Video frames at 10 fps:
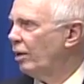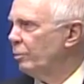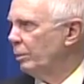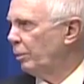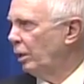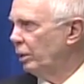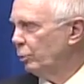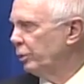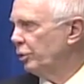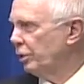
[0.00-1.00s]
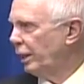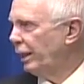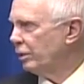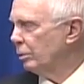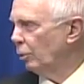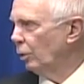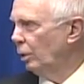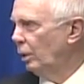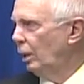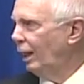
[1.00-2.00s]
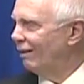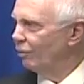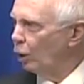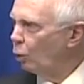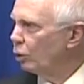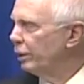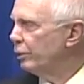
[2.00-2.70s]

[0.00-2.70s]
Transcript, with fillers: government bonds, which are taxable, have lower